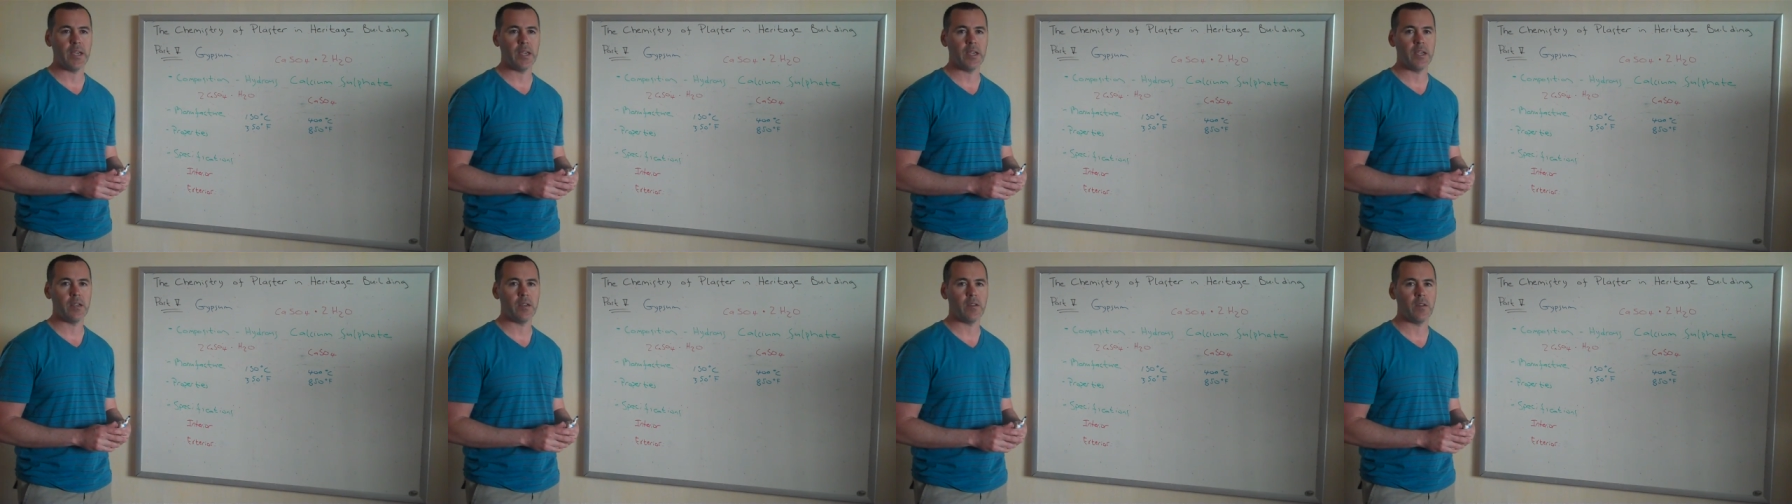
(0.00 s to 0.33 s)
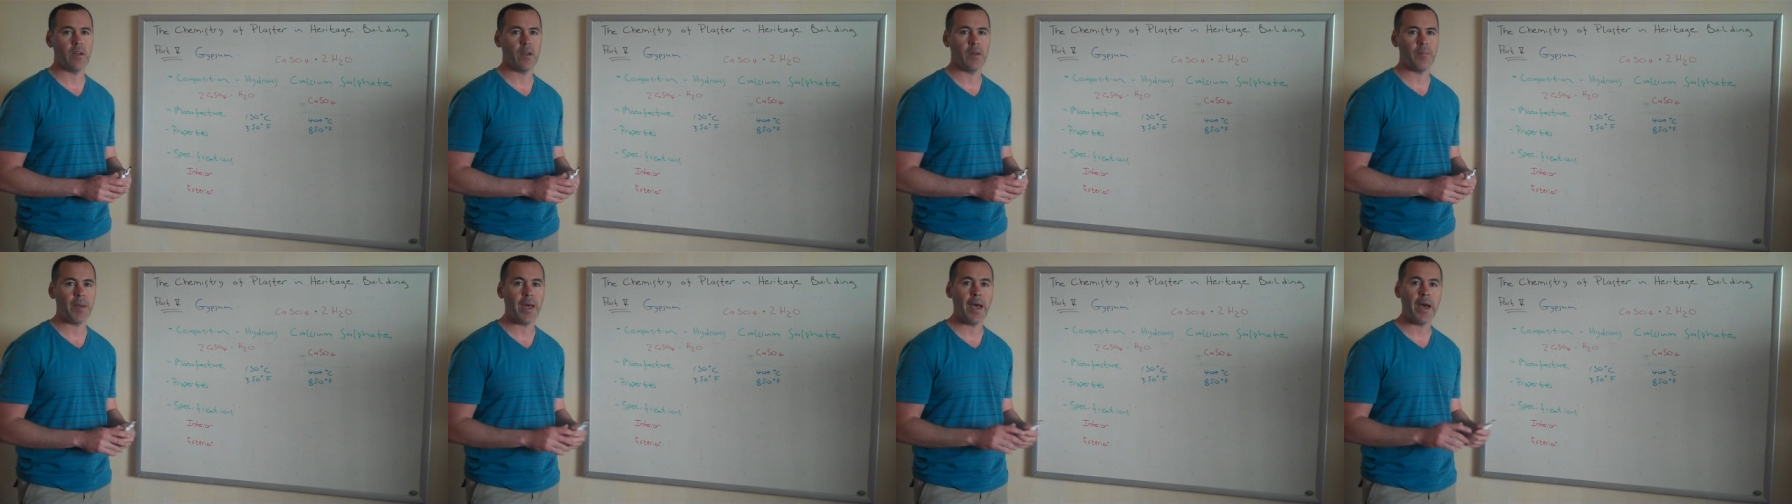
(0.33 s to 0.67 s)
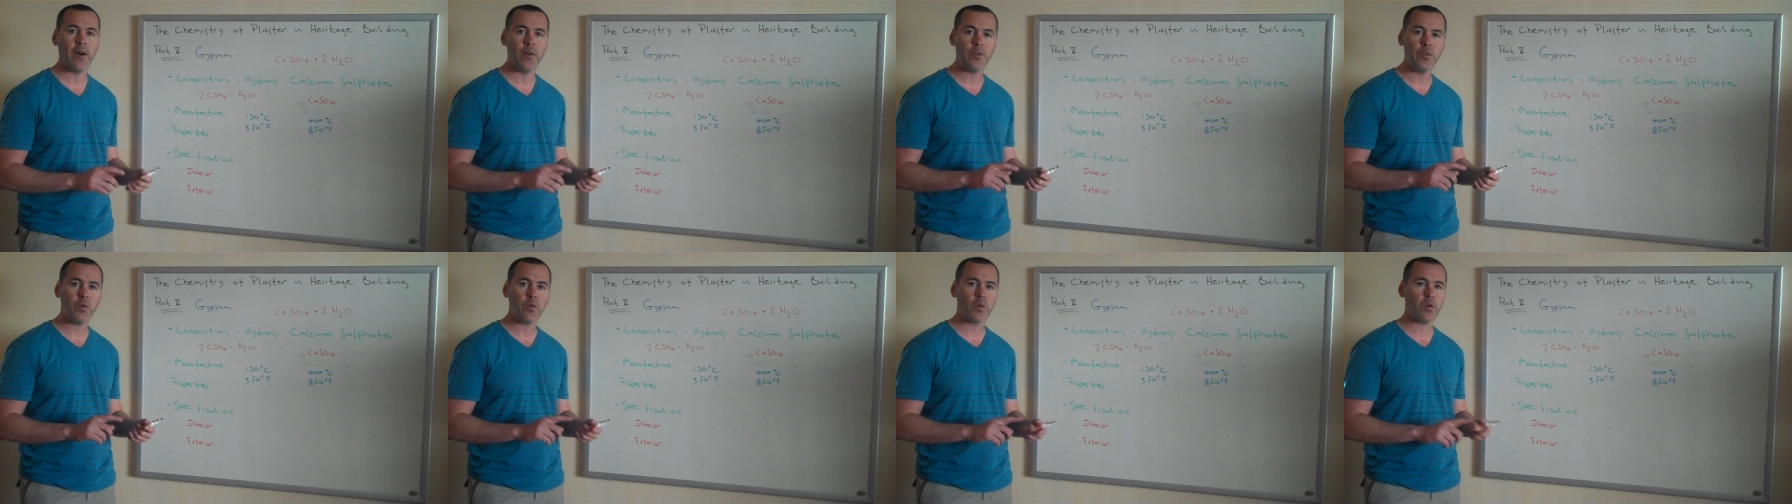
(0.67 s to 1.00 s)
and um, how
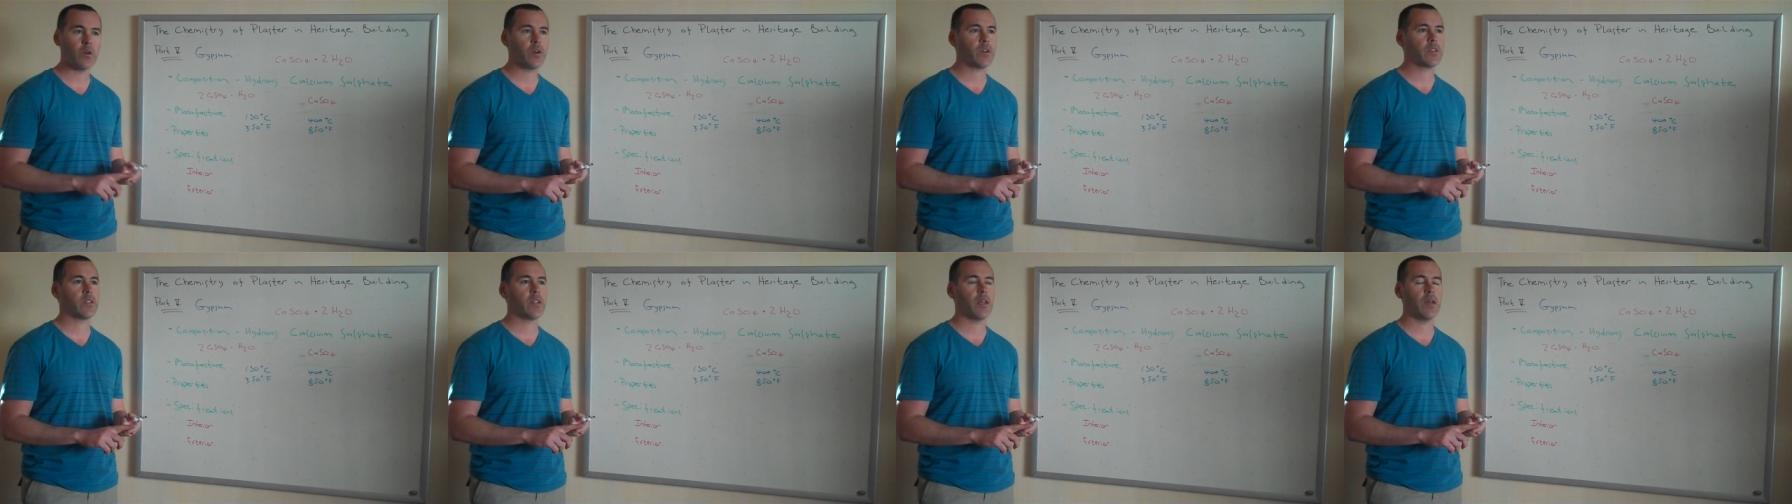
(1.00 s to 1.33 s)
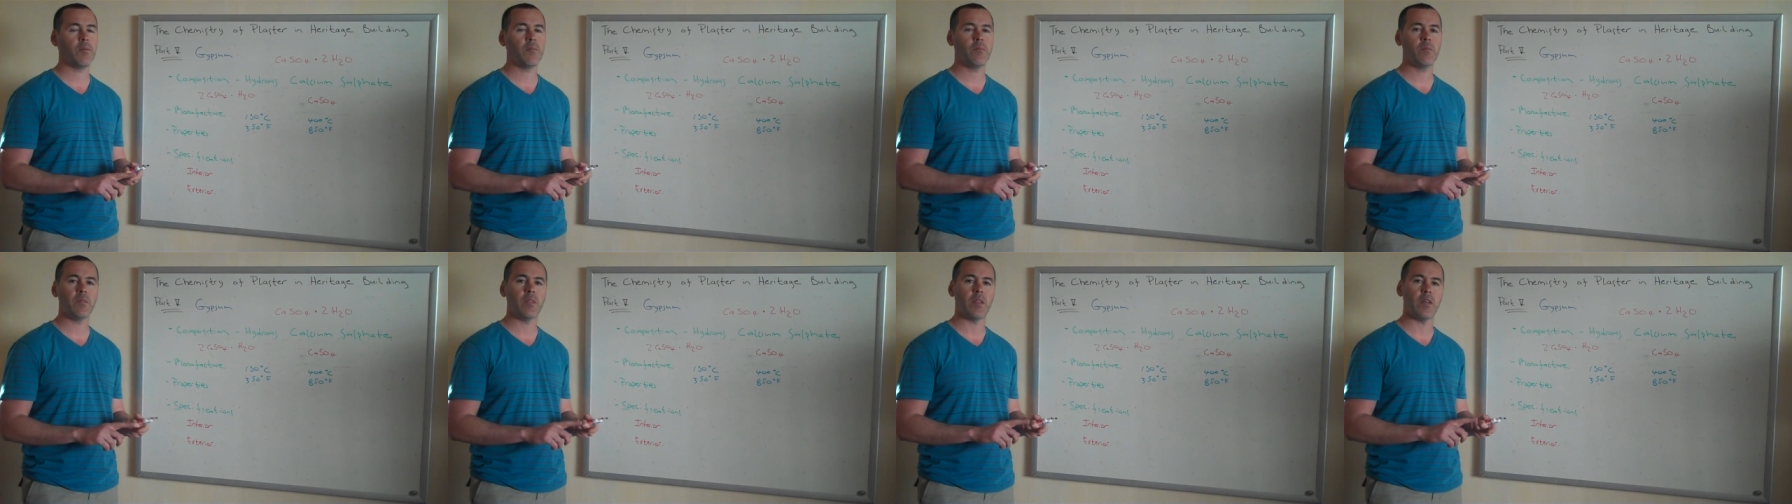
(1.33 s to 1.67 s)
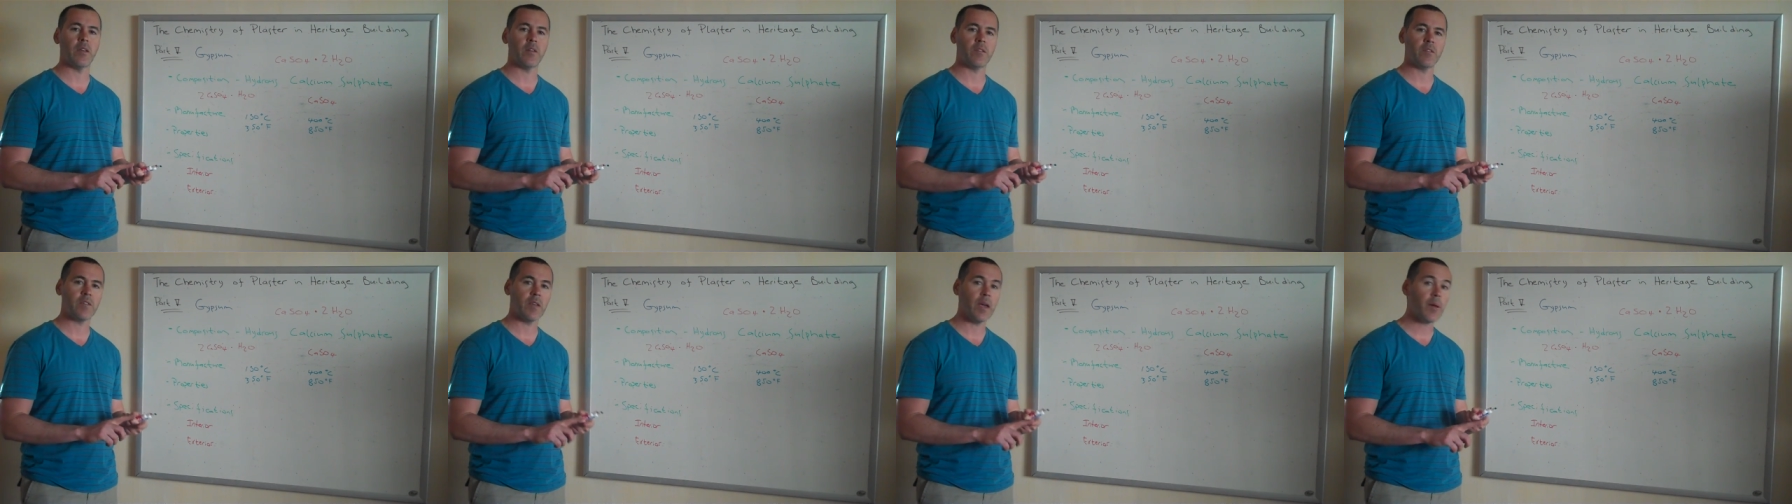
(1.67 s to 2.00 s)
you cook them, the
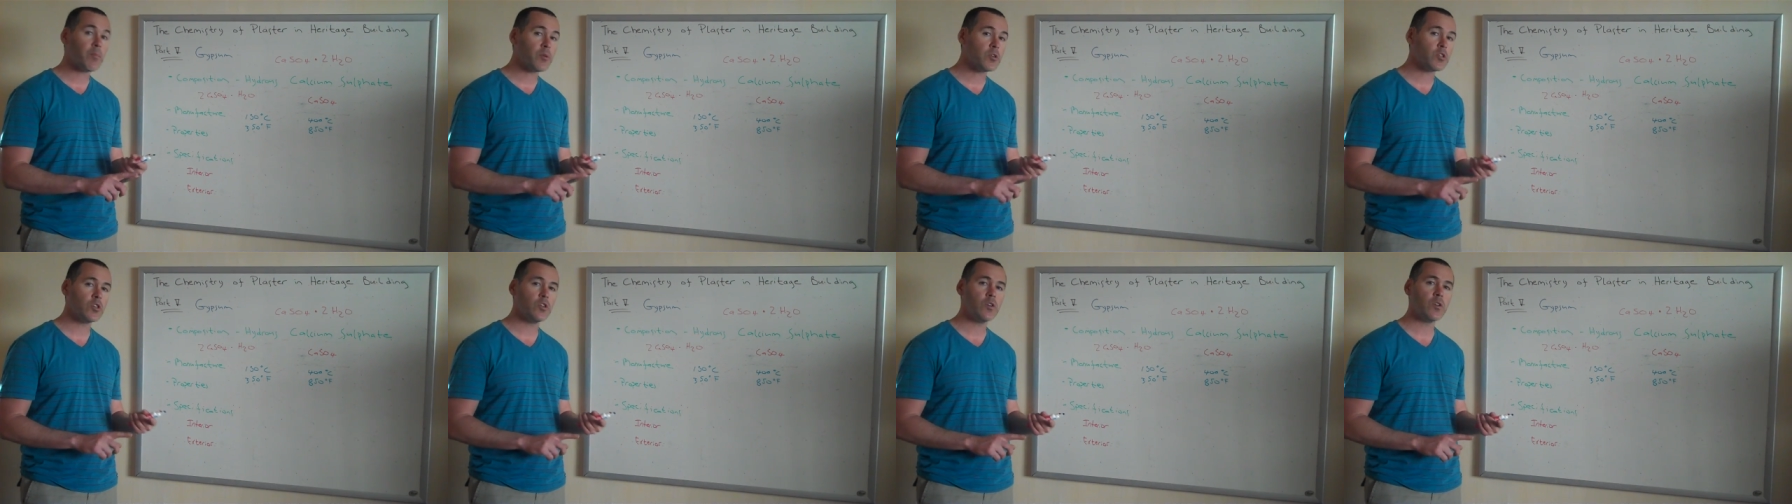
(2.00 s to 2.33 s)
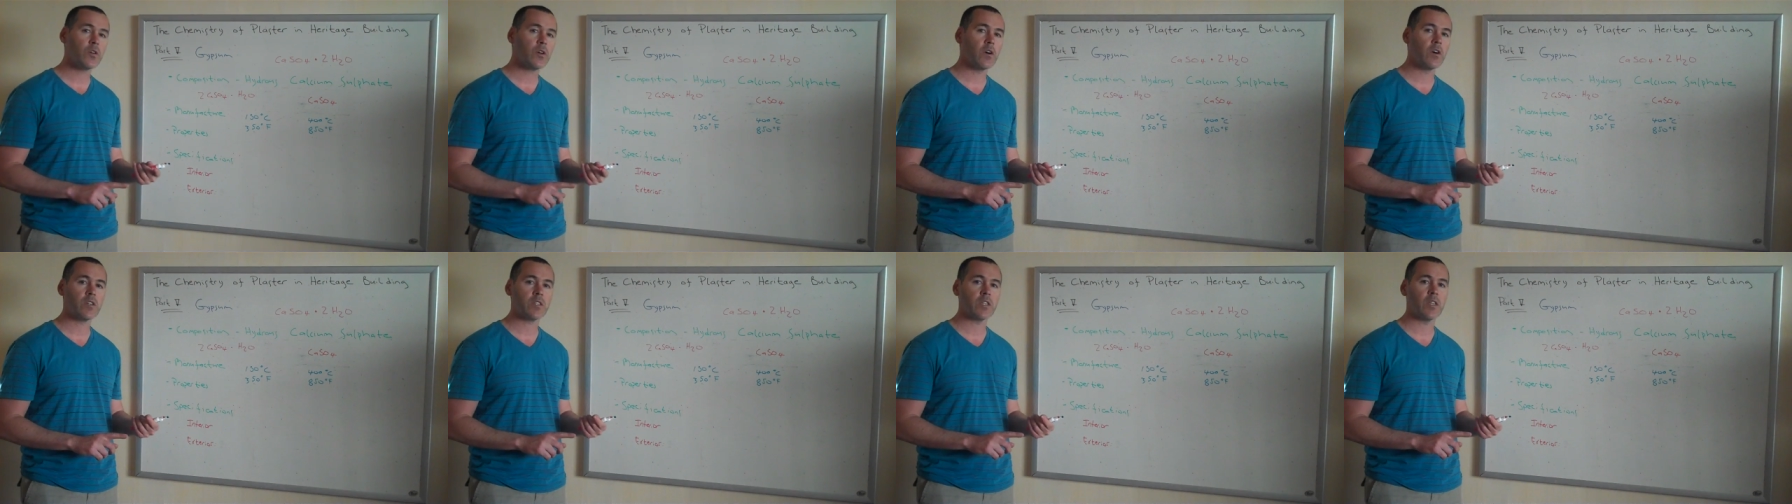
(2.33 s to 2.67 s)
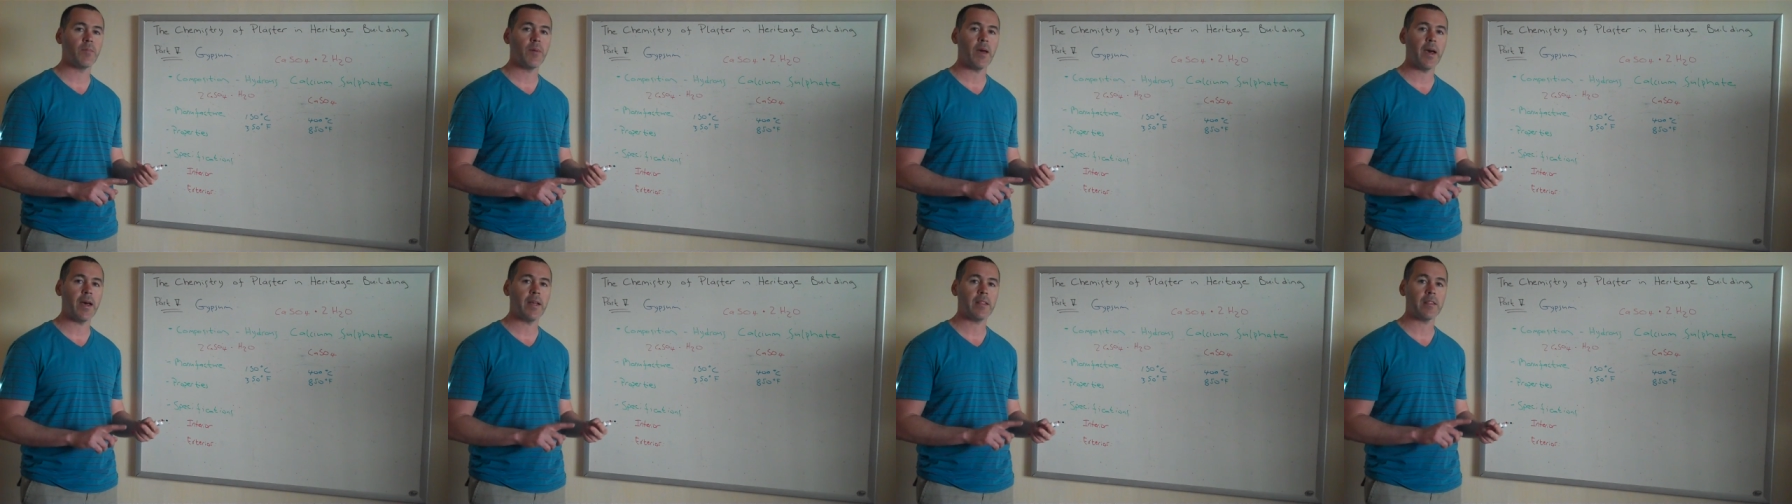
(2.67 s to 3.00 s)
temperature you cook them
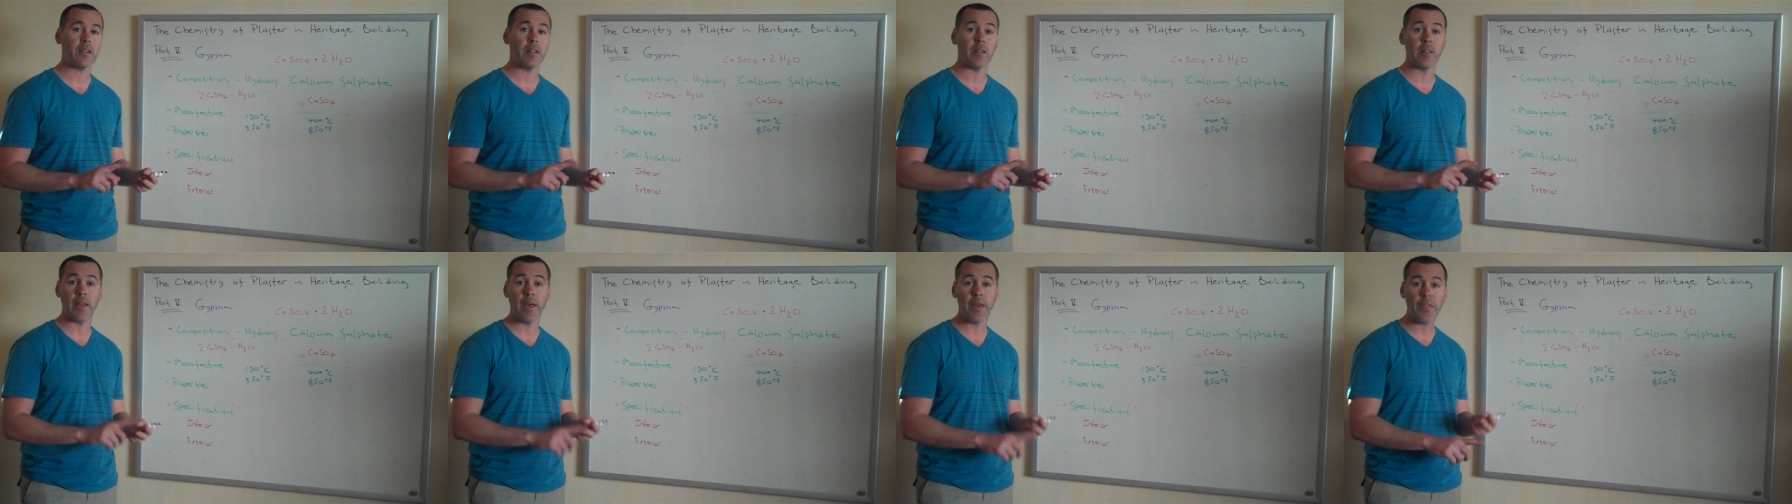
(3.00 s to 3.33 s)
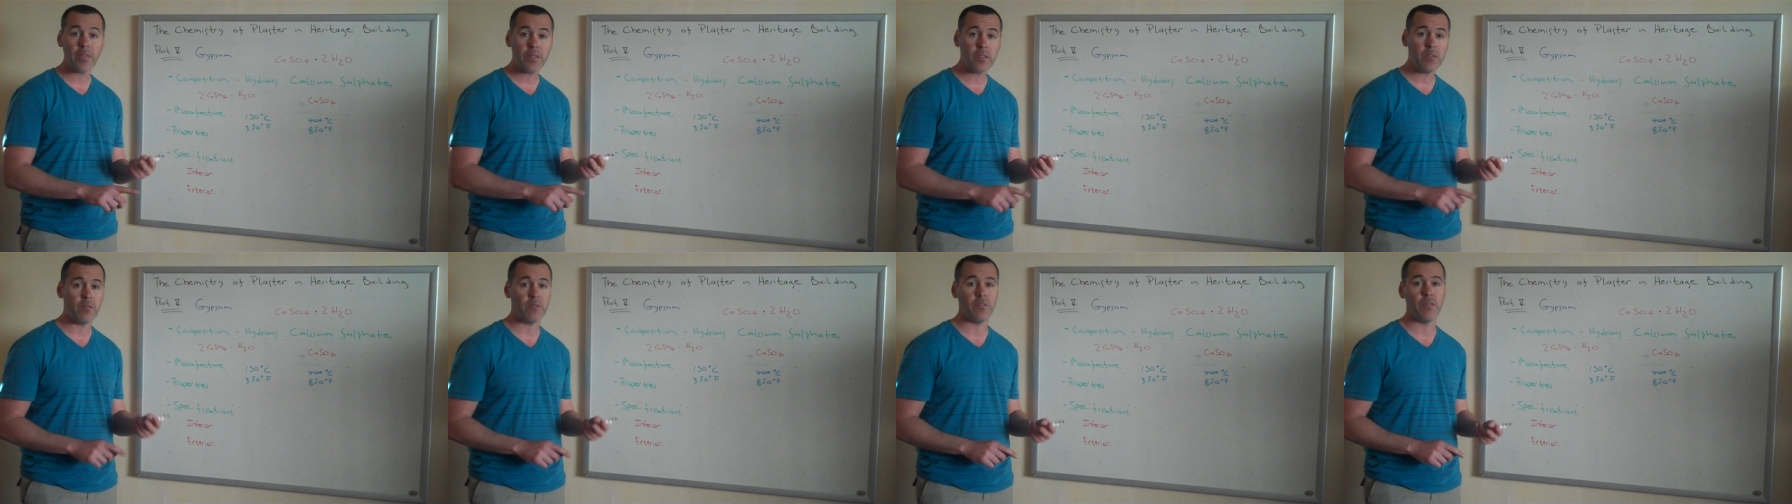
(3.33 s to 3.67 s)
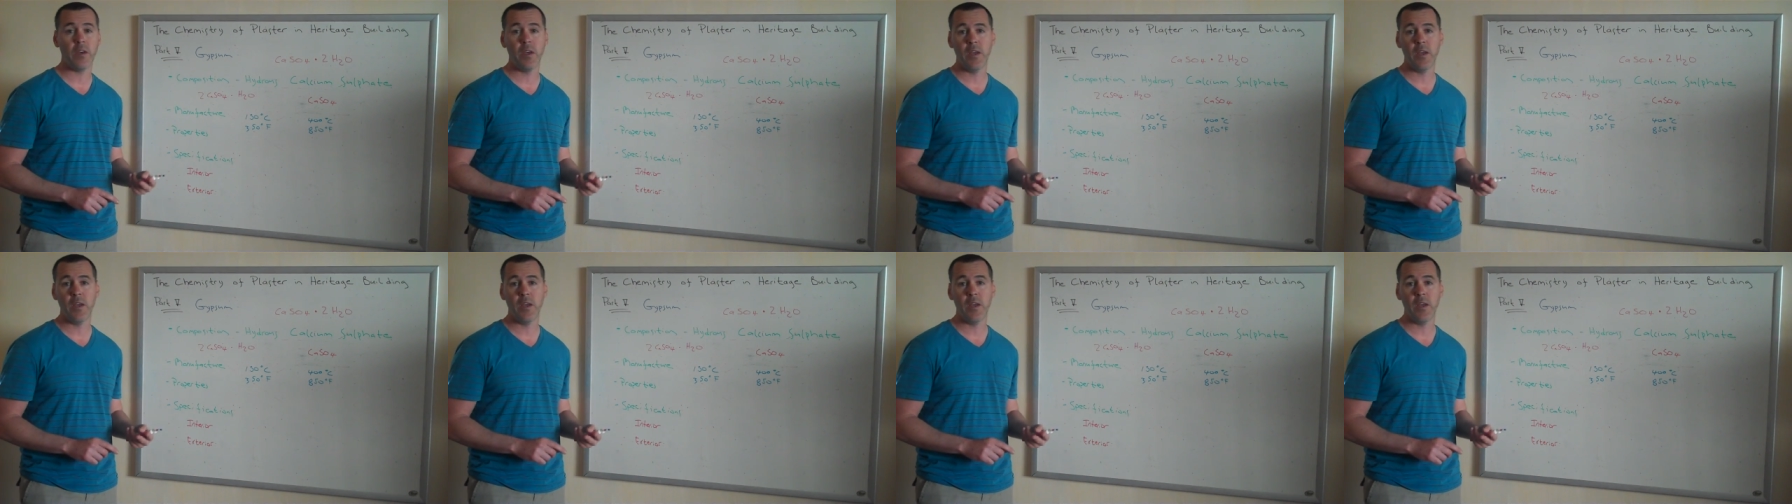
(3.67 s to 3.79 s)
at, the length of